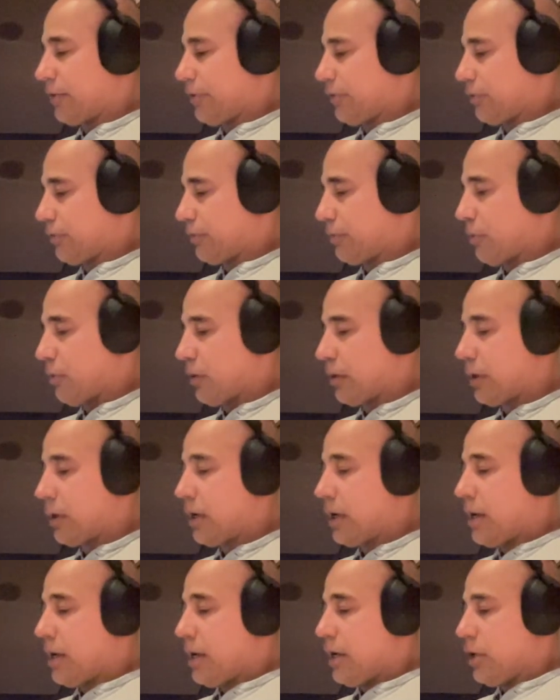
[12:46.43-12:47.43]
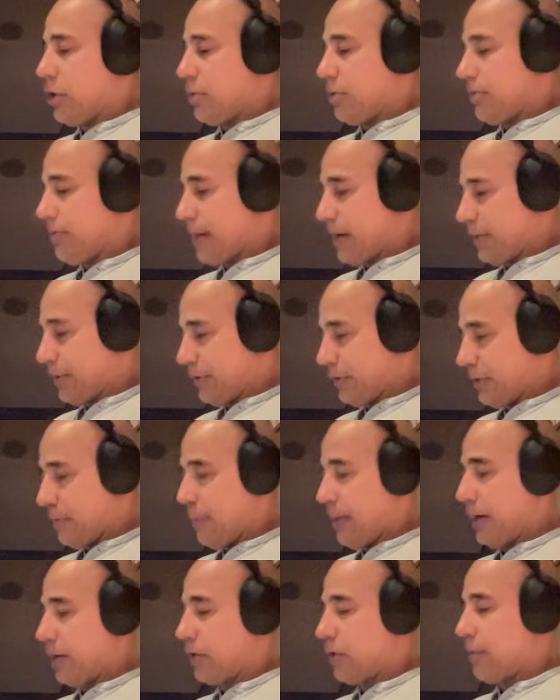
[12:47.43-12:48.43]
In this report, in human
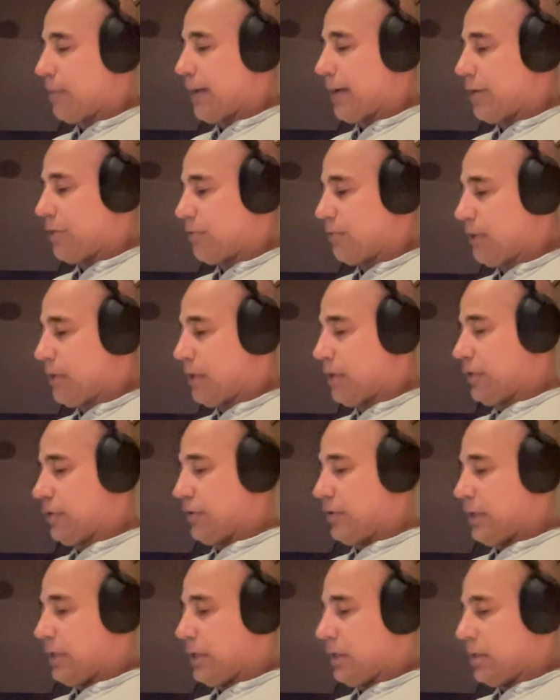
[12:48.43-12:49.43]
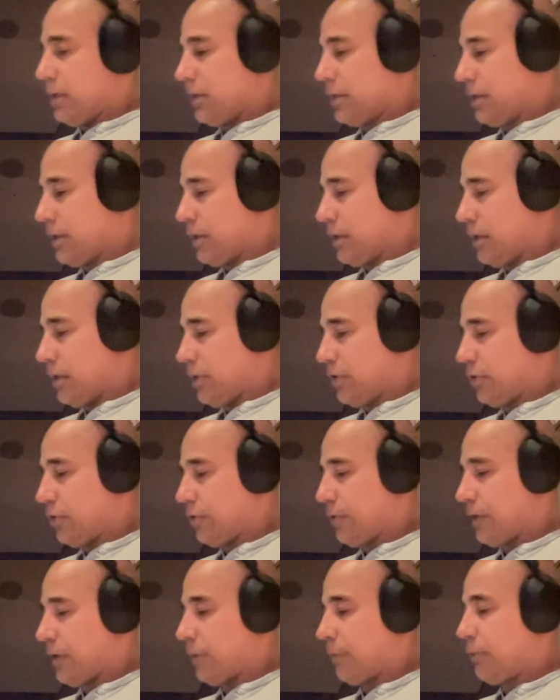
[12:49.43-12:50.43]
medicine, medical management is the
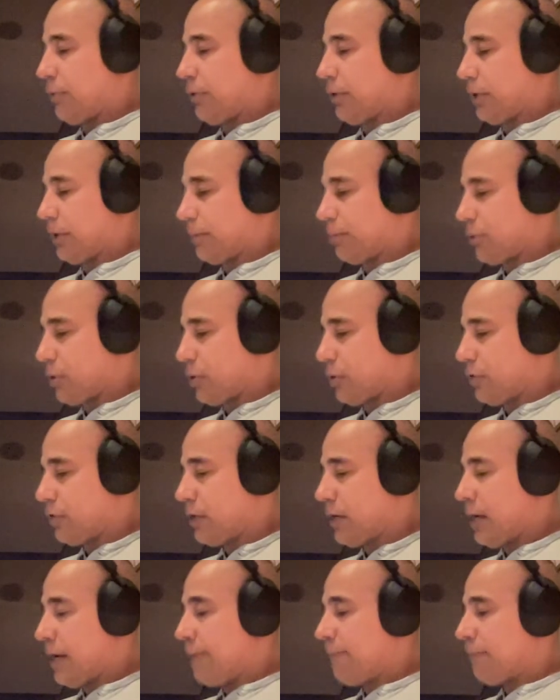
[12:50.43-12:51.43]
initial therapeutic approach,